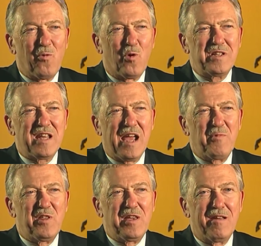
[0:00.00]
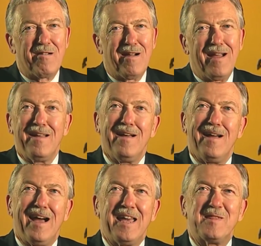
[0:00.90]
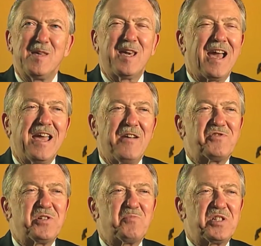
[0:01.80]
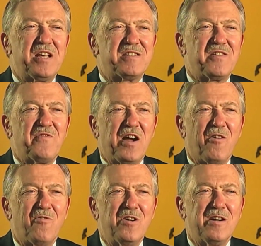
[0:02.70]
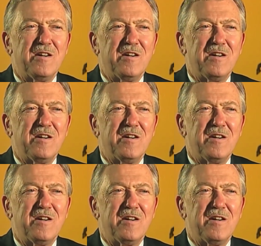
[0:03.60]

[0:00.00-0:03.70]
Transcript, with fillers: one time of the year I I think I have some sense of how